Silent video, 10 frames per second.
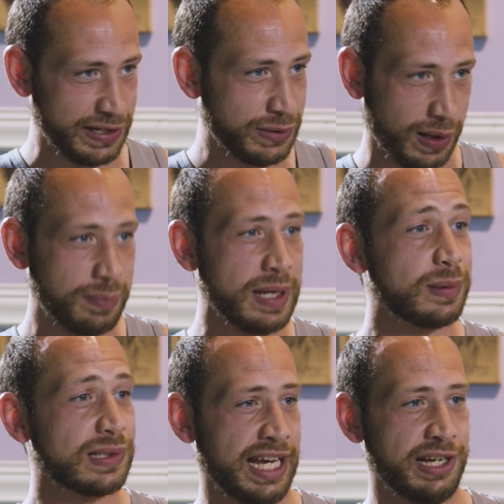service
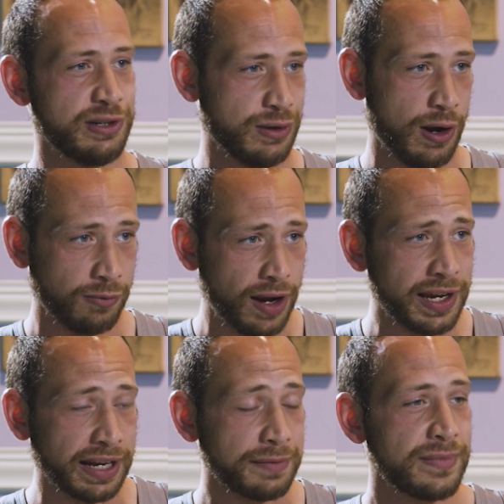where people take your
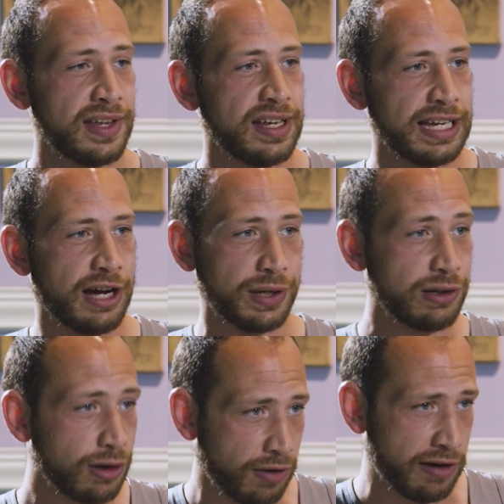dog running.
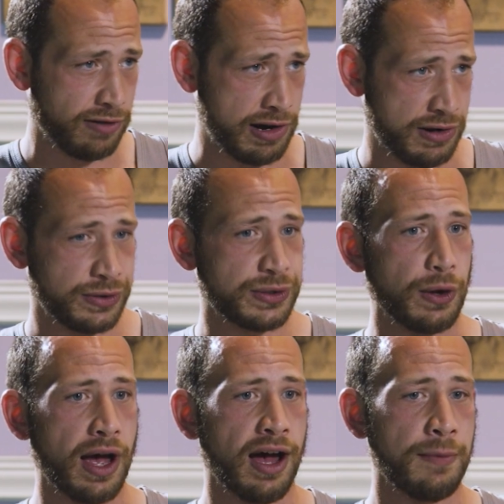Now, here at Ruff
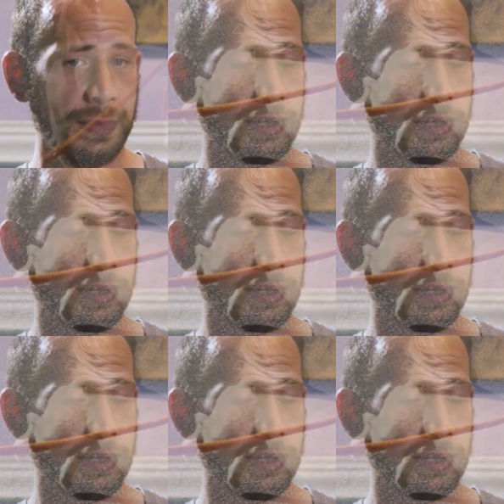Runners,